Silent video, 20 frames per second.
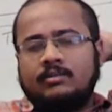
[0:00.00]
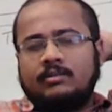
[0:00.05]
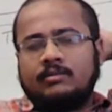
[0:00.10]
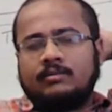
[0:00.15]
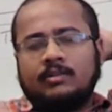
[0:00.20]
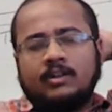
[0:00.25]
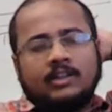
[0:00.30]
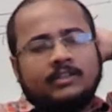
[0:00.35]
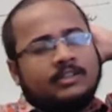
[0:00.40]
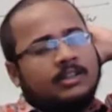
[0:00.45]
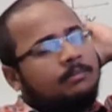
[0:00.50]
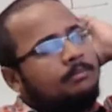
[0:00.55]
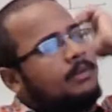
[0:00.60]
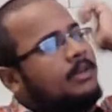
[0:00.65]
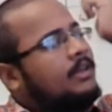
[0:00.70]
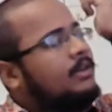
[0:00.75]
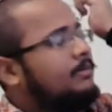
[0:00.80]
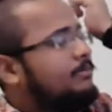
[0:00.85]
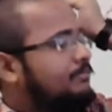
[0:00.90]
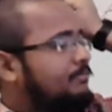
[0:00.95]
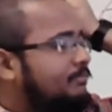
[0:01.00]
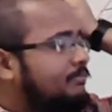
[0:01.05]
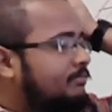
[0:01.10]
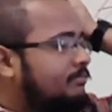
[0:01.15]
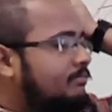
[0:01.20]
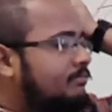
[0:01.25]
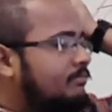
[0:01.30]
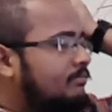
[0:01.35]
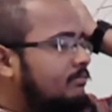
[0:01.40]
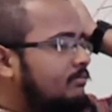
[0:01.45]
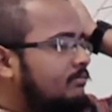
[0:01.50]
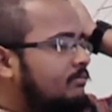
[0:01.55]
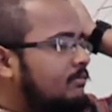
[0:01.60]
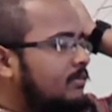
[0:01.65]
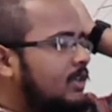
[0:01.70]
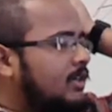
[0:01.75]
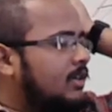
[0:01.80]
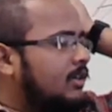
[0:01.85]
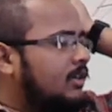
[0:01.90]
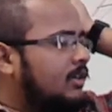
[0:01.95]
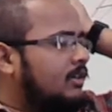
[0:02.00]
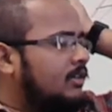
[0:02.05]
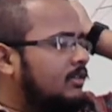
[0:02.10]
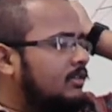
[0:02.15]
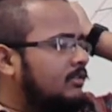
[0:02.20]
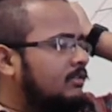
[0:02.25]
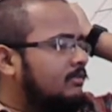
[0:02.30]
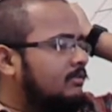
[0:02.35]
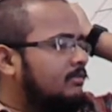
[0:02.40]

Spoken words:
for example uh,